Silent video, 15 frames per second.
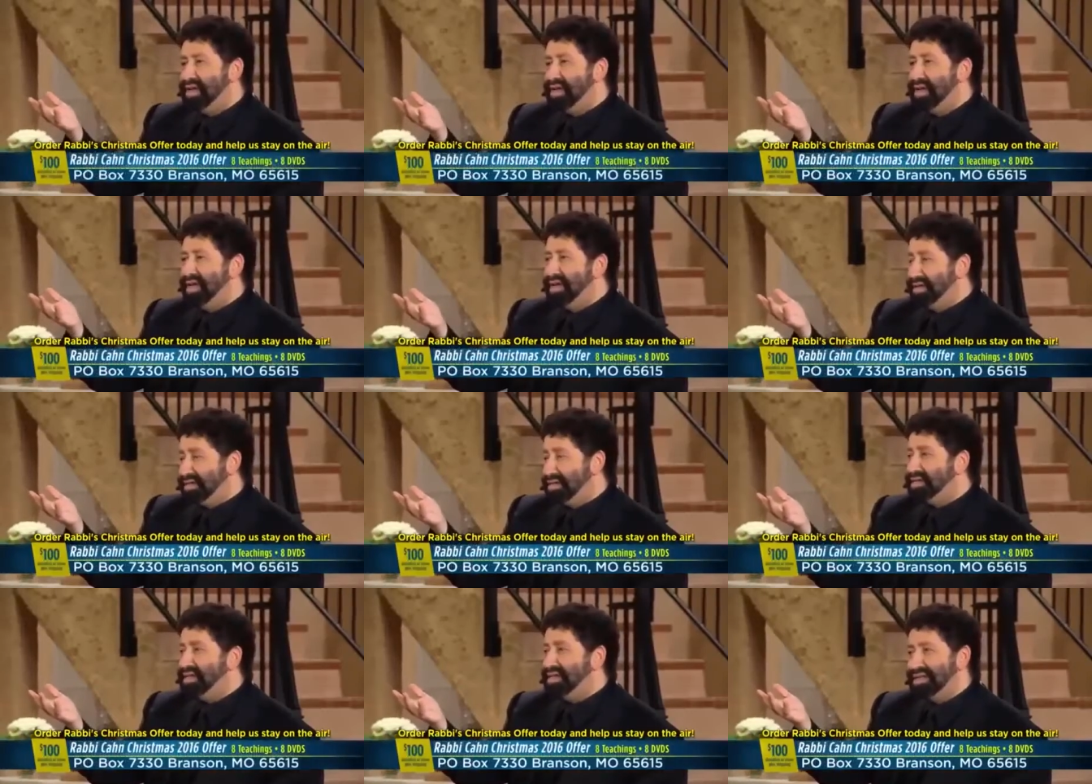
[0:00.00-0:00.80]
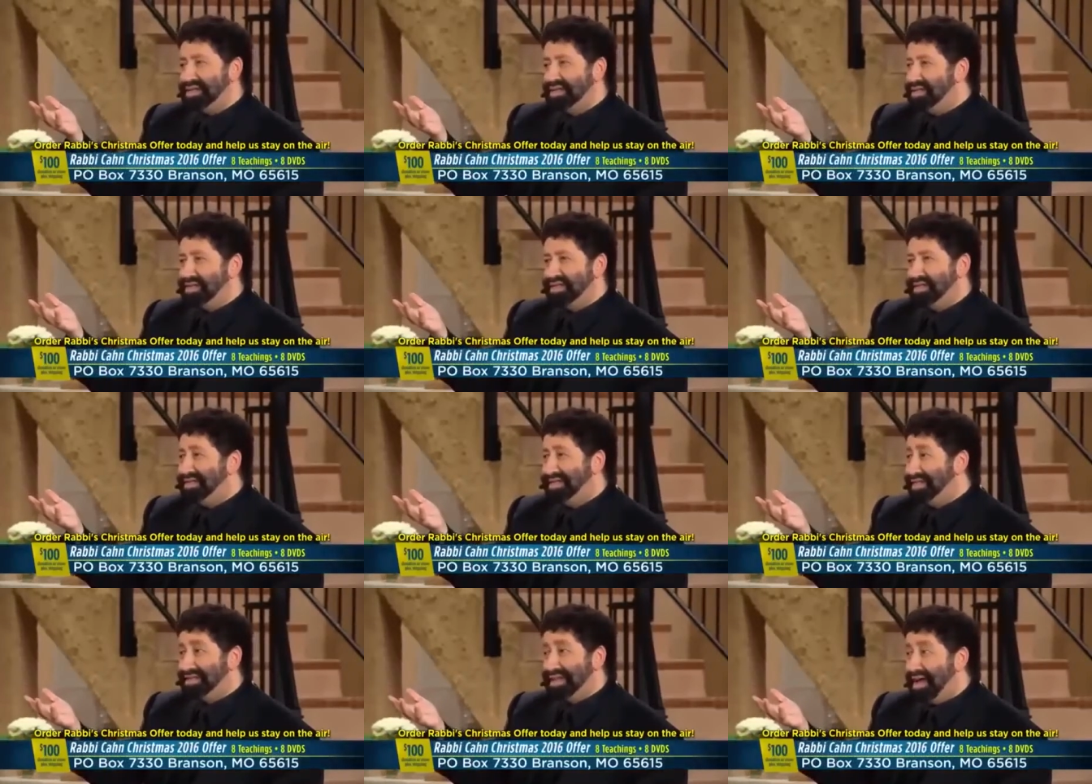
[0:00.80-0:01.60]
Wow. This is
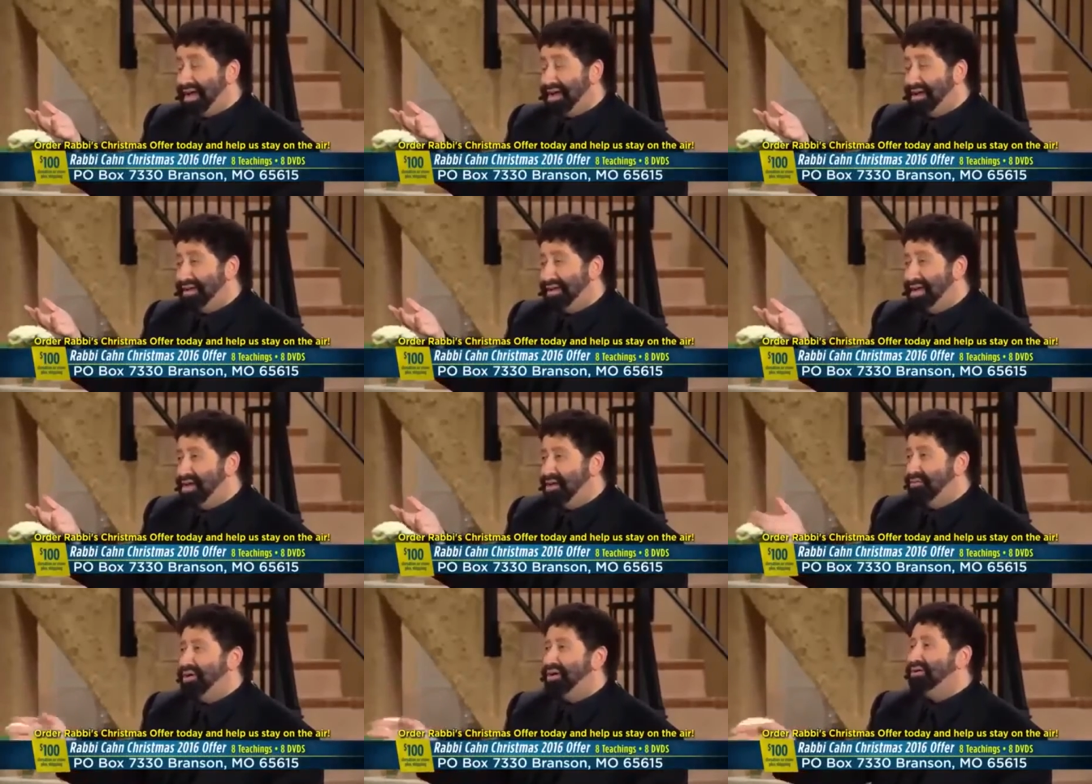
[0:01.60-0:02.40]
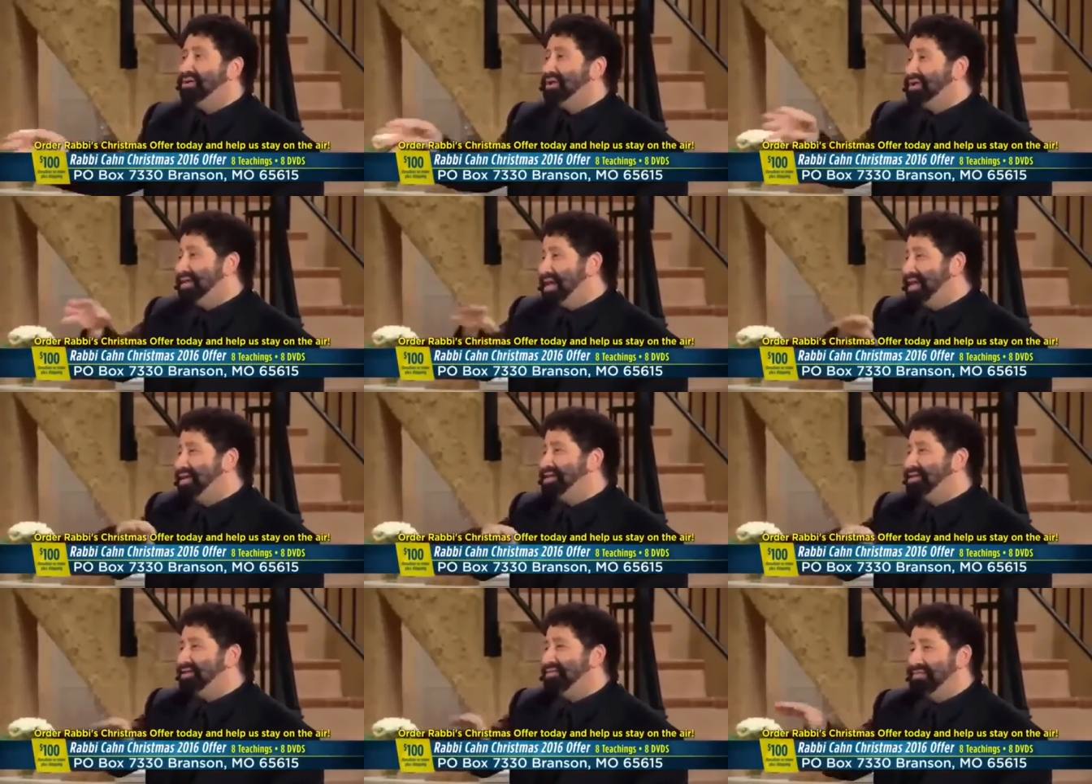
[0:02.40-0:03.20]
the sign. We are in the
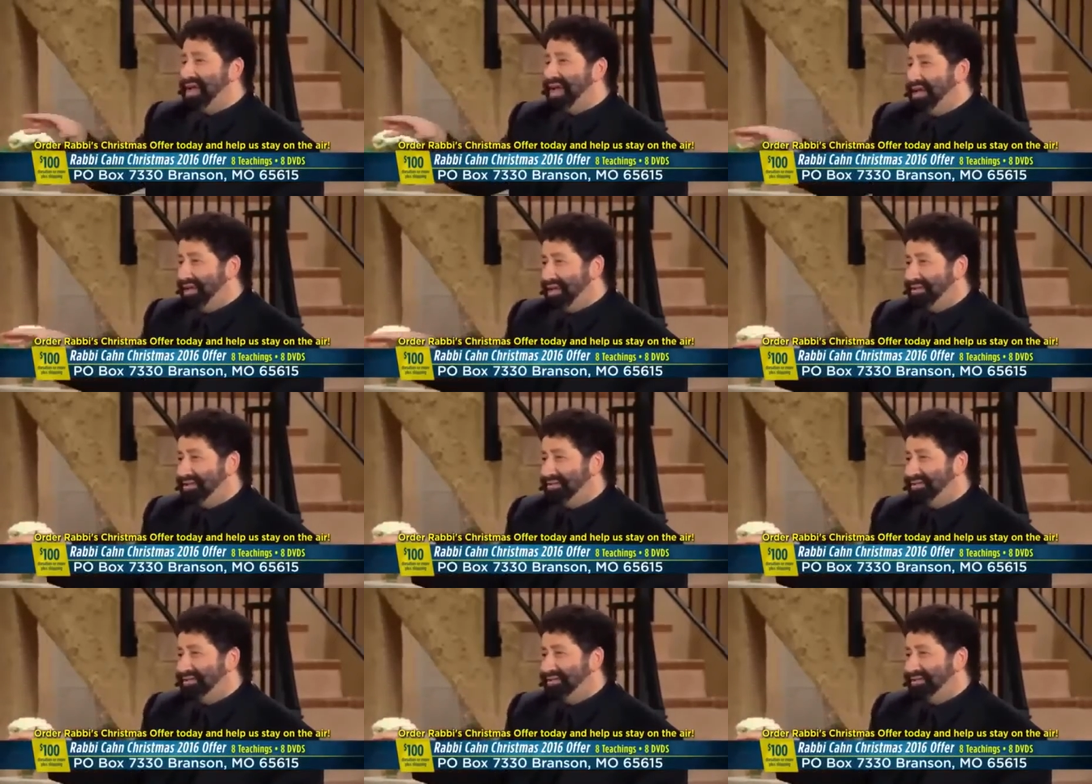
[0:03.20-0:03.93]
days of Baal.